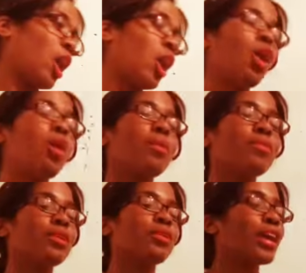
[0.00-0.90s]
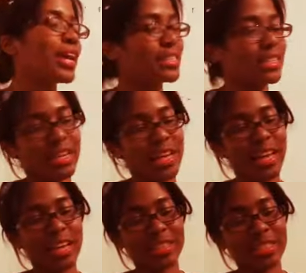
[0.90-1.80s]
Home of the
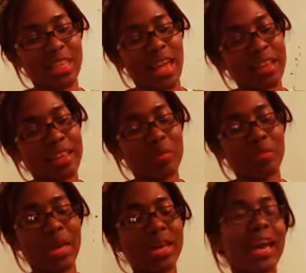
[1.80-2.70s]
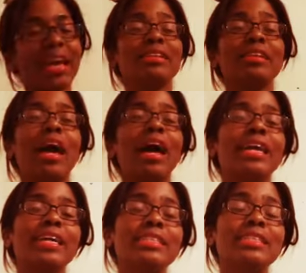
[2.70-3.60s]
craziness and the Big 8
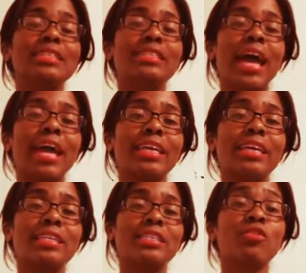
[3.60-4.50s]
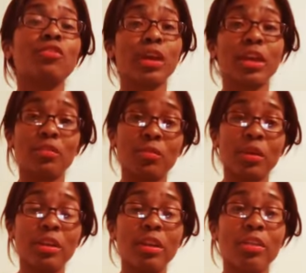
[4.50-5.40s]
alliance that is afraid of
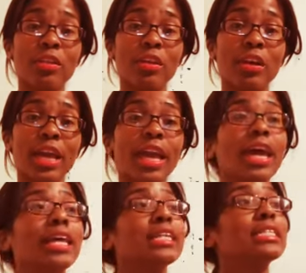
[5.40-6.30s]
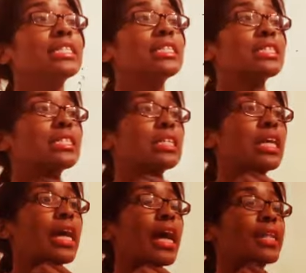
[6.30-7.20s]
one another. And
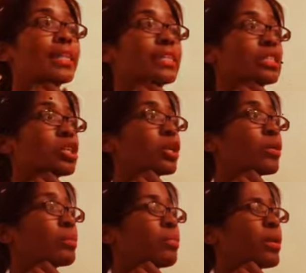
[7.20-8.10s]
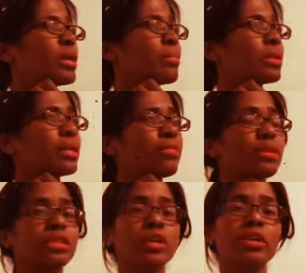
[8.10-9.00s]
at this current point, I believe
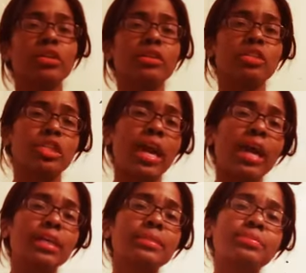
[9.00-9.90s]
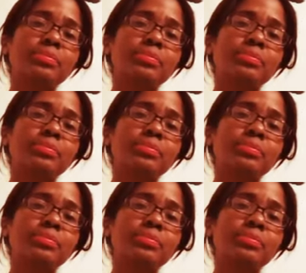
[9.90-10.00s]
they're turning on Jack.